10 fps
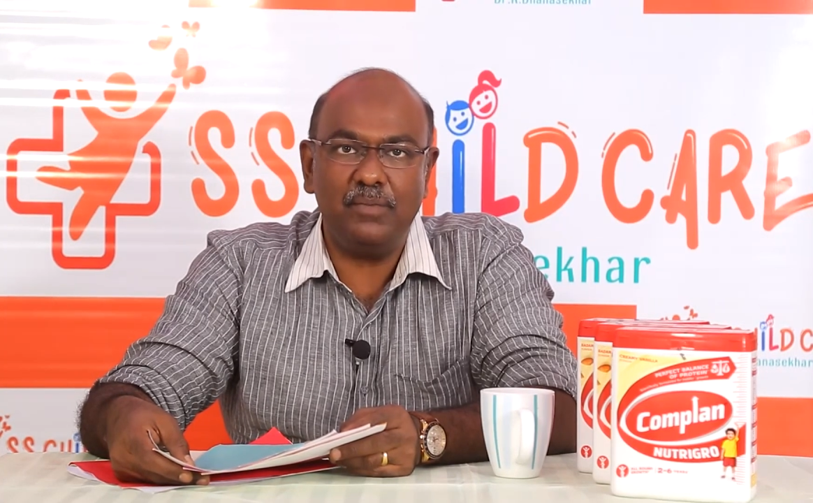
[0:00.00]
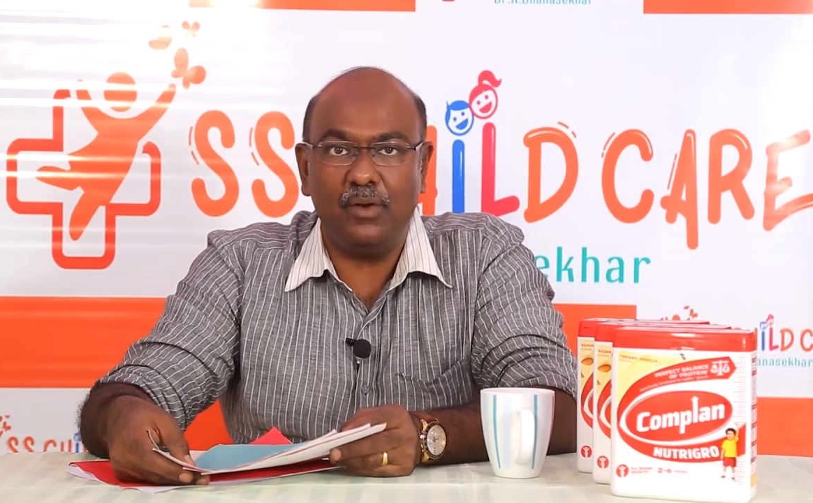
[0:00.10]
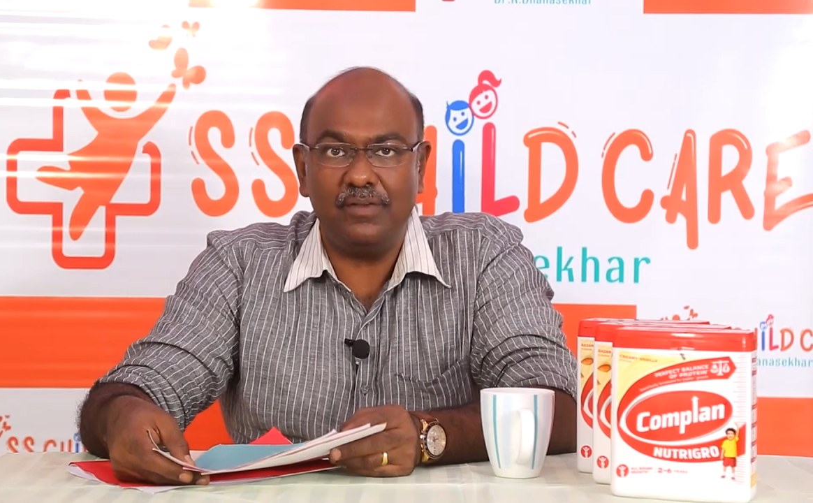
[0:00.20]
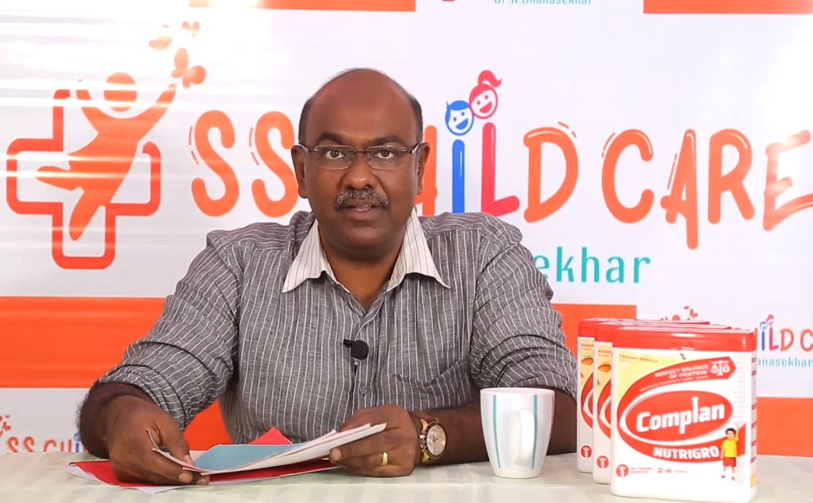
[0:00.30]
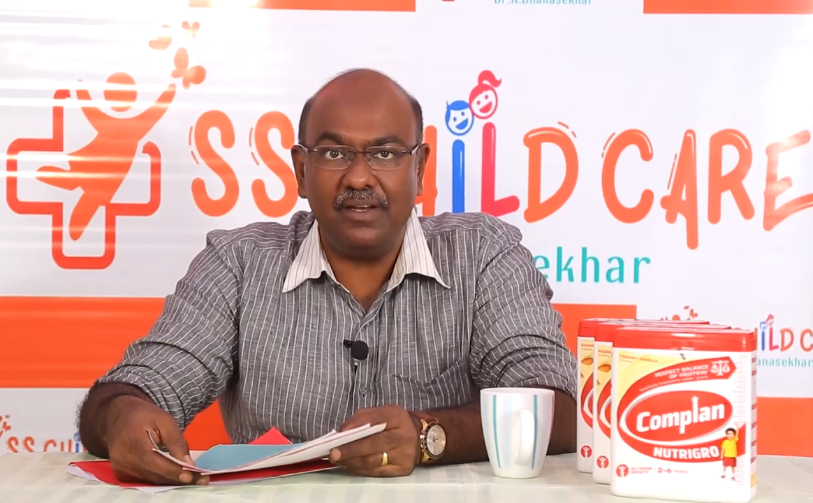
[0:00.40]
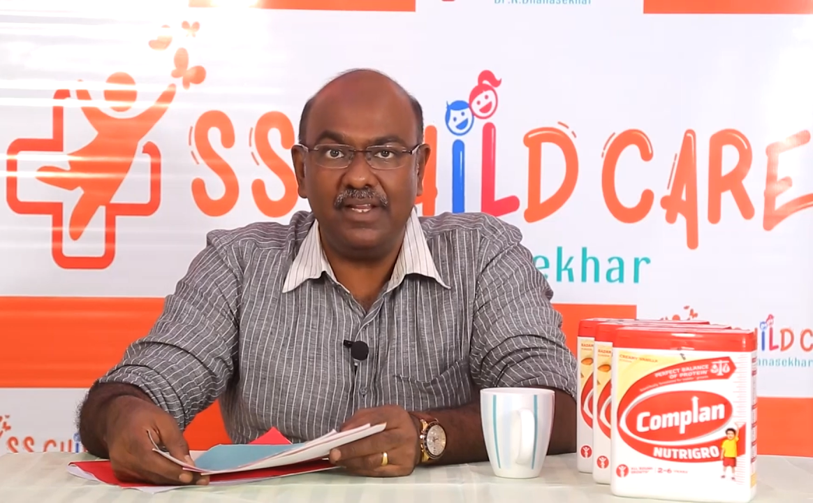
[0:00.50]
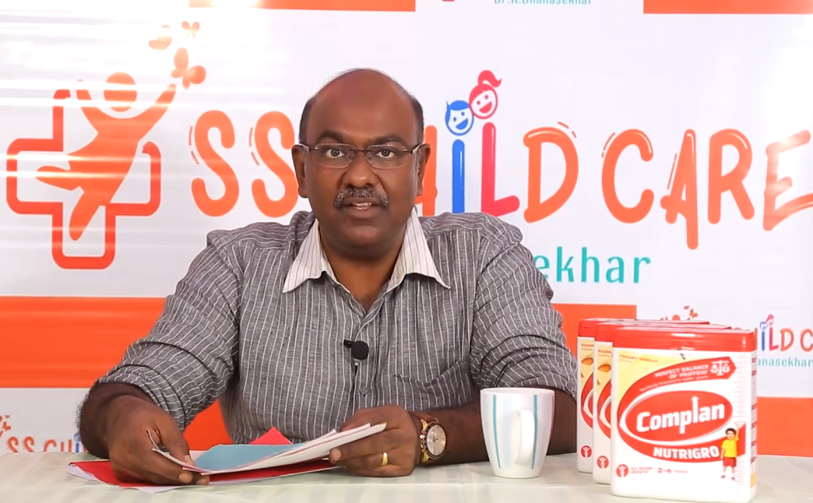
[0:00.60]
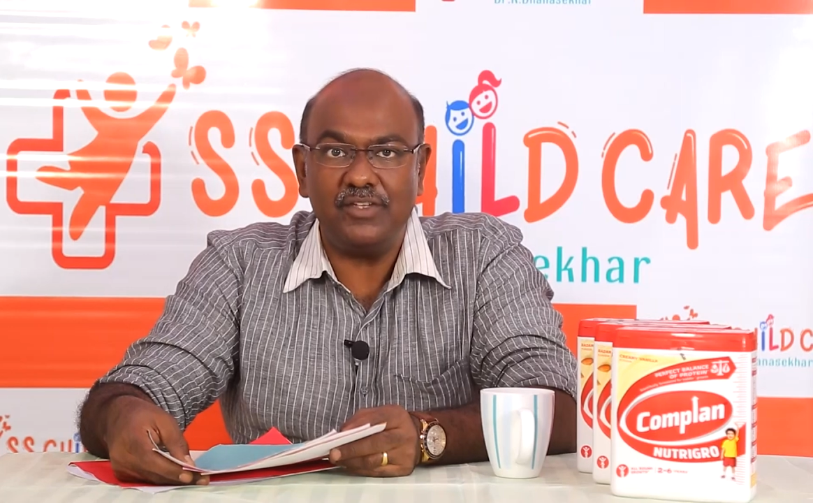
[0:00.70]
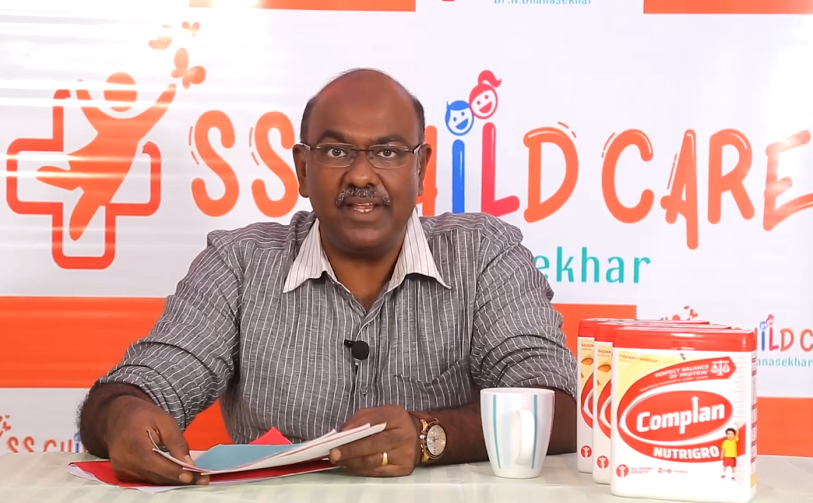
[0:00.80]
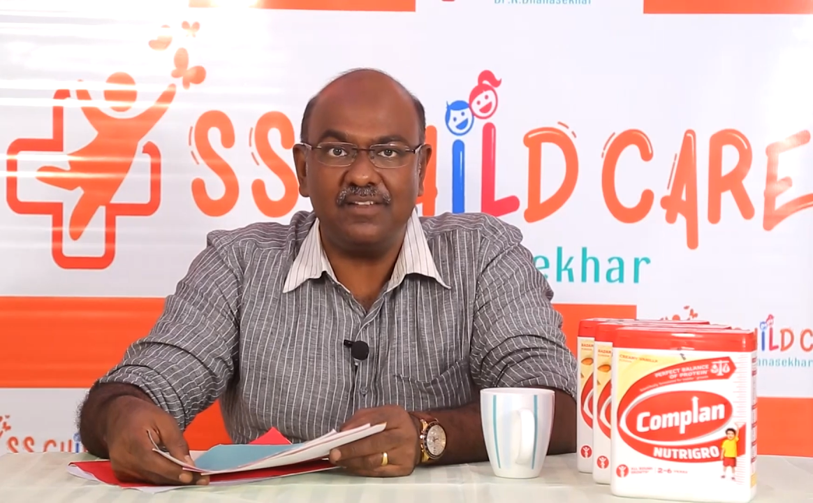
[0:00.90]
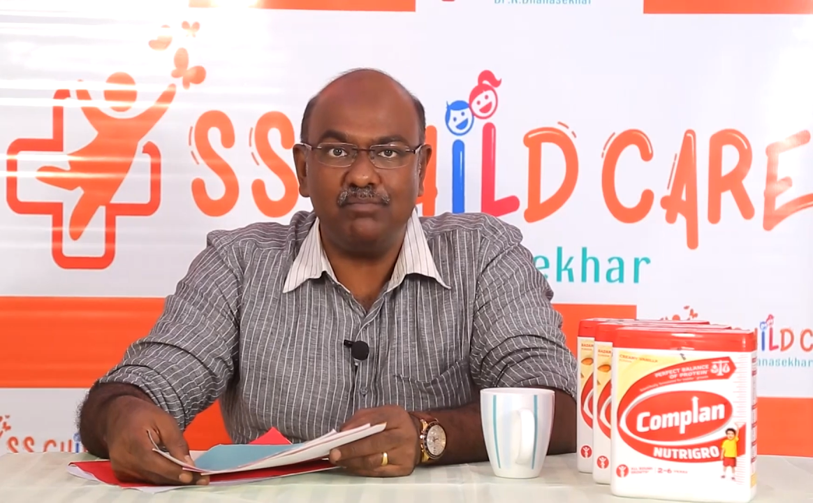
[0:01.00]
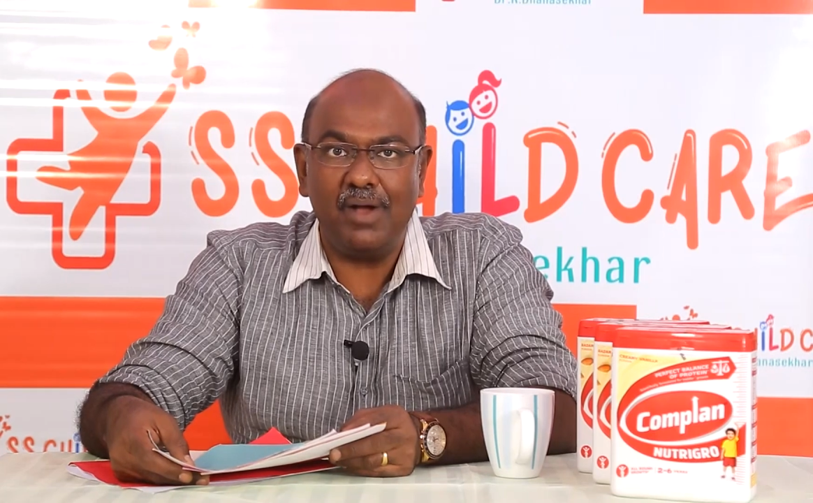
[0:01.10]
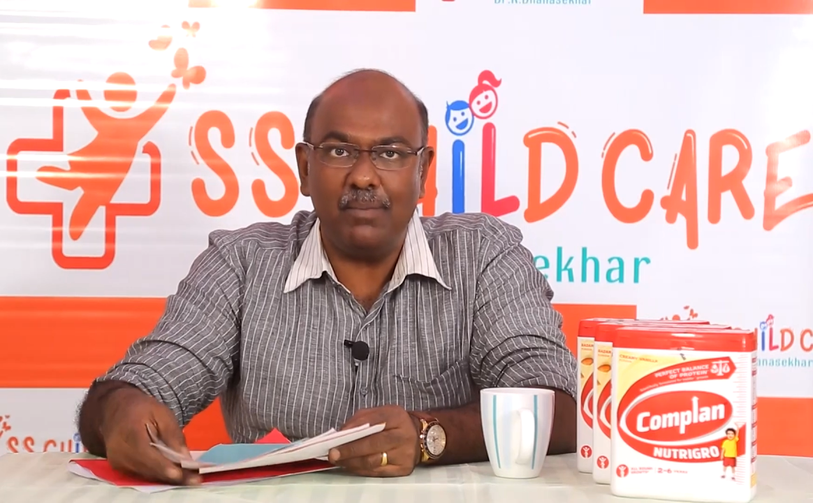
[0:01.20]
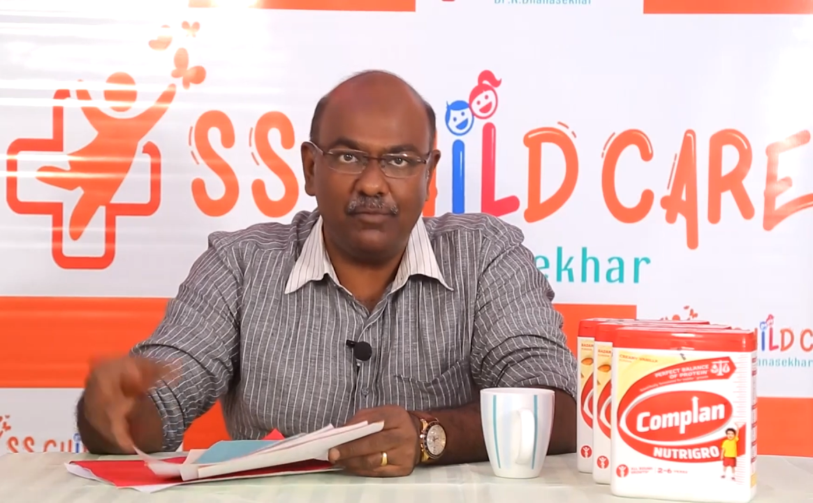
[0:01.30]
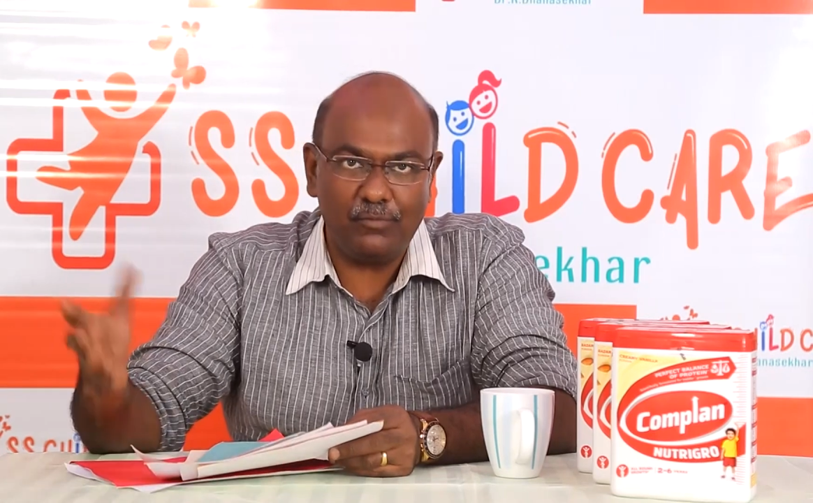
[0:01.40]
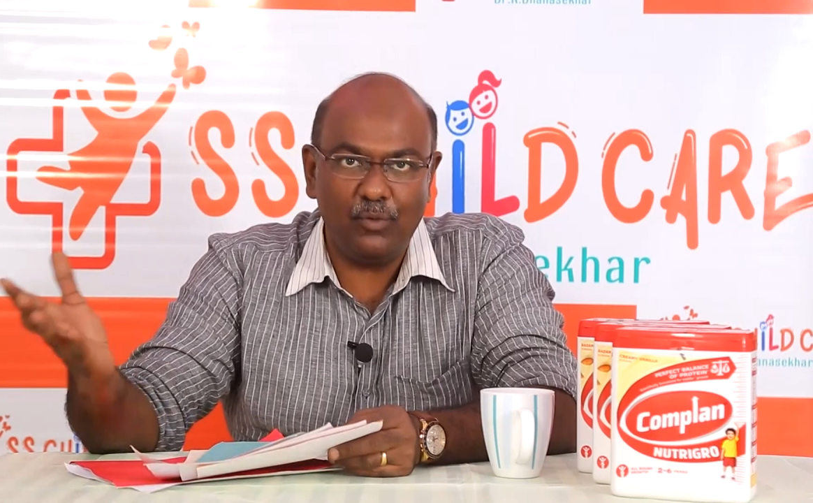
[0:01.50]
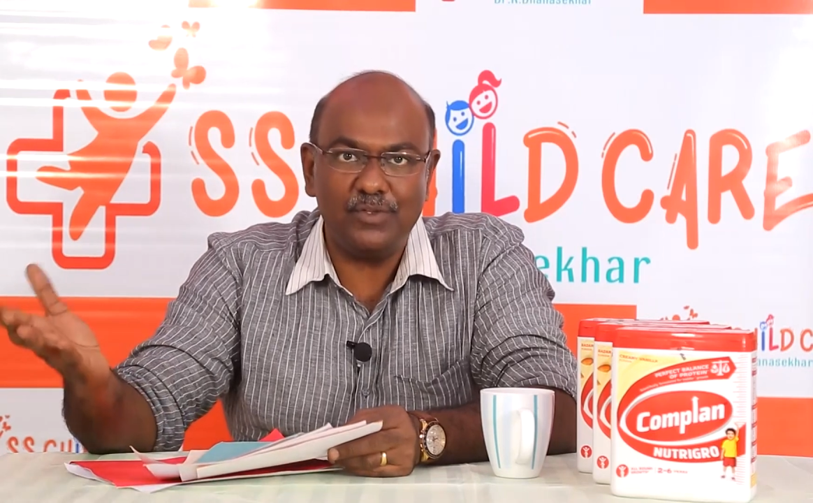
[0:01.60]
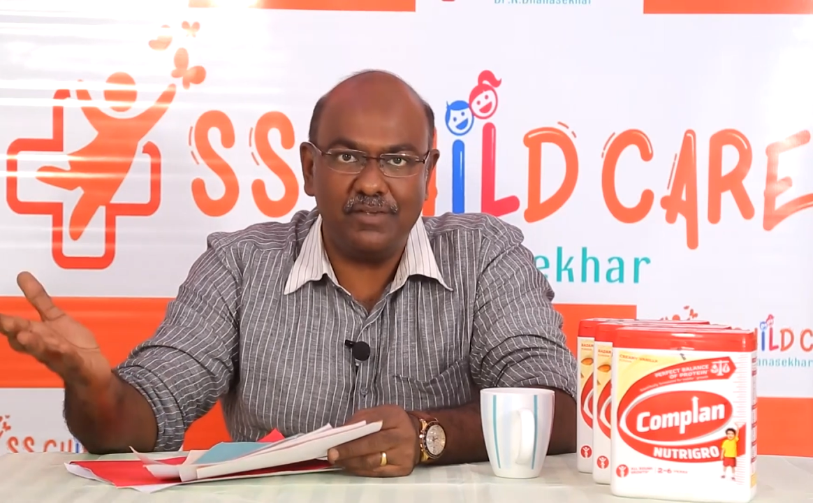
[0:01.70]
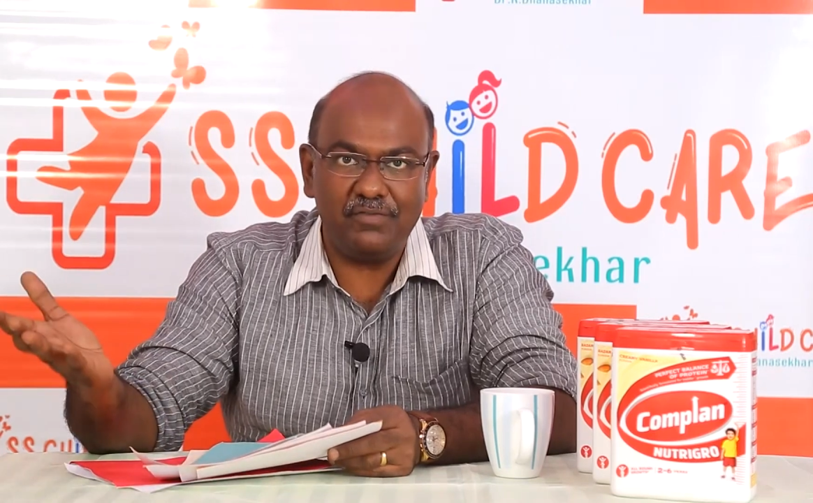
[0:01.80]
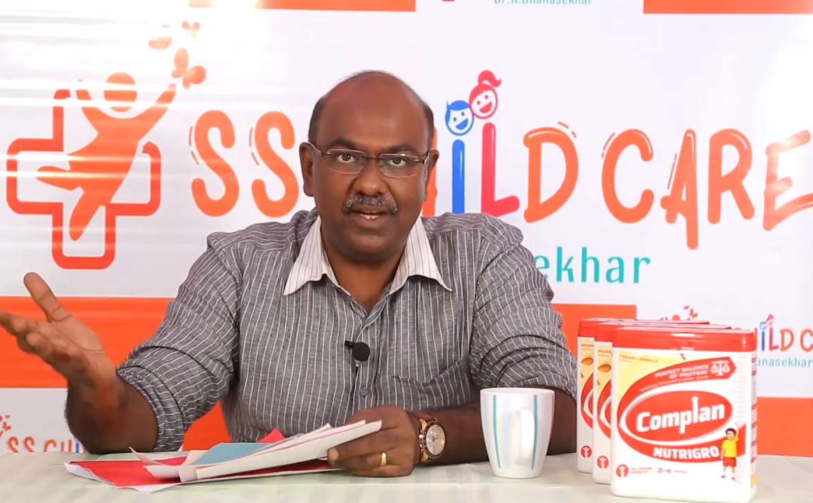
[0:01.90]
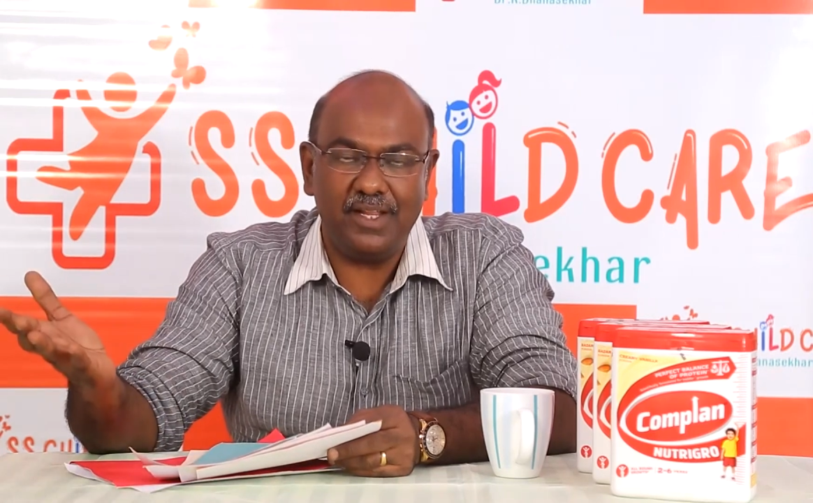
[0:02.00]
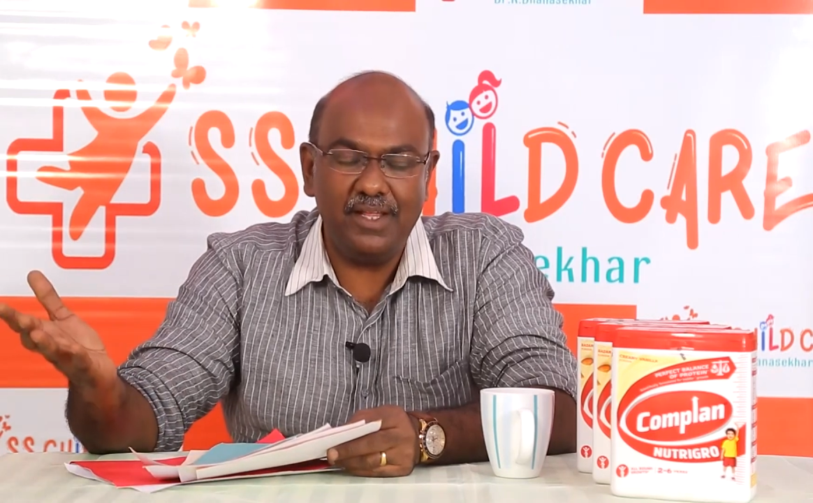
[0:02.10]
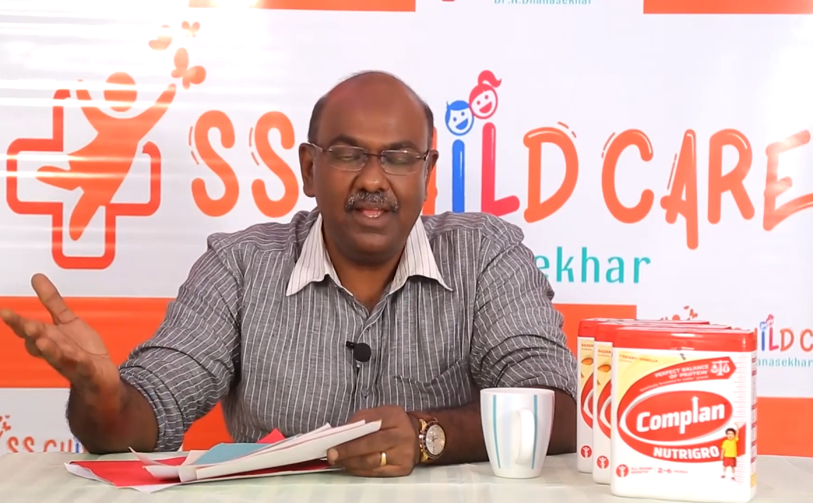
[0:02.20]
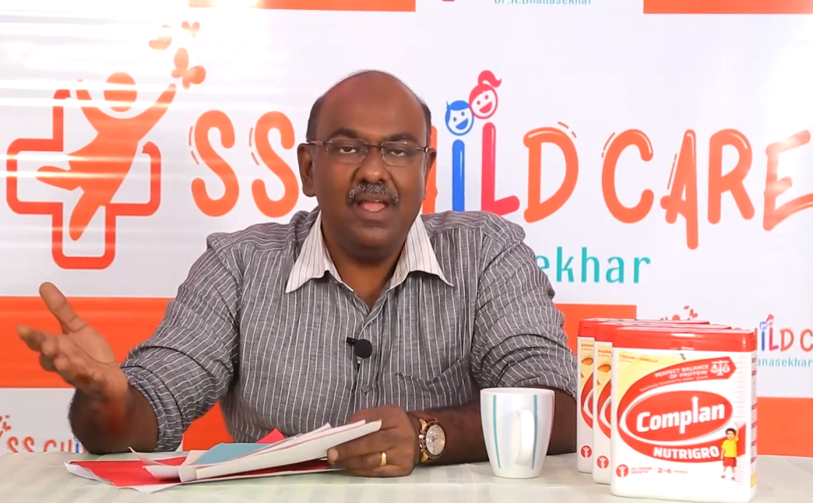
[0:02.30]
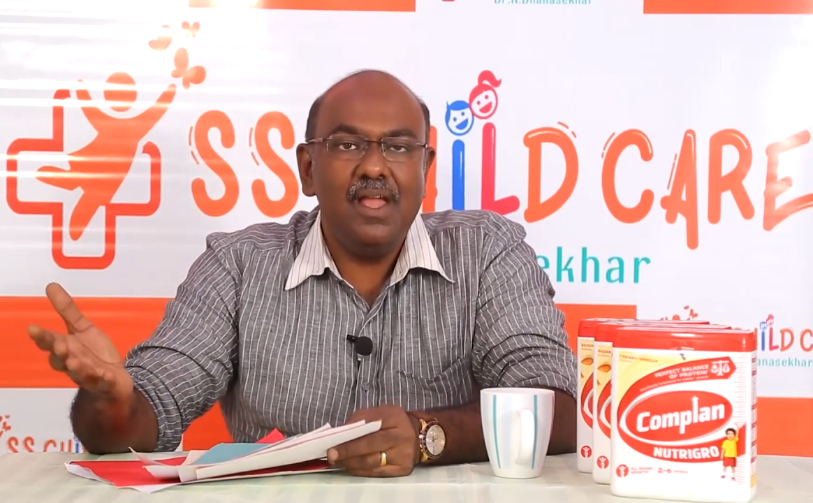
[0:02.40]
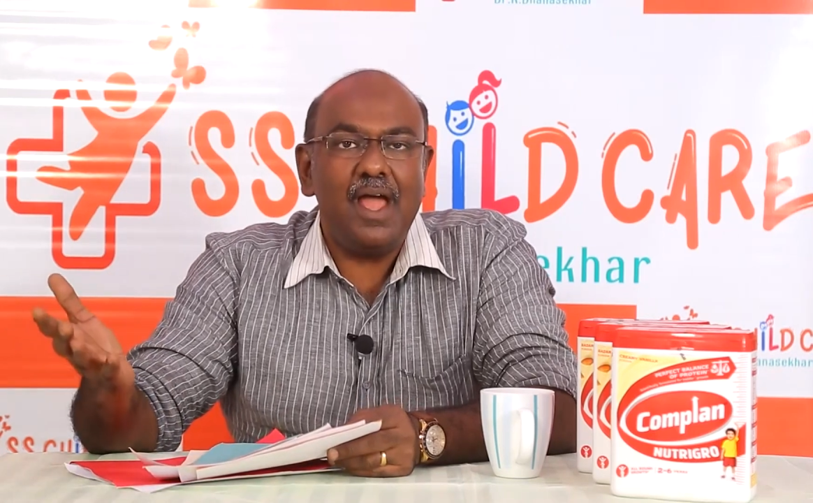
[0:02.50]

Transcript: because they clean the child's bum, of course, every day,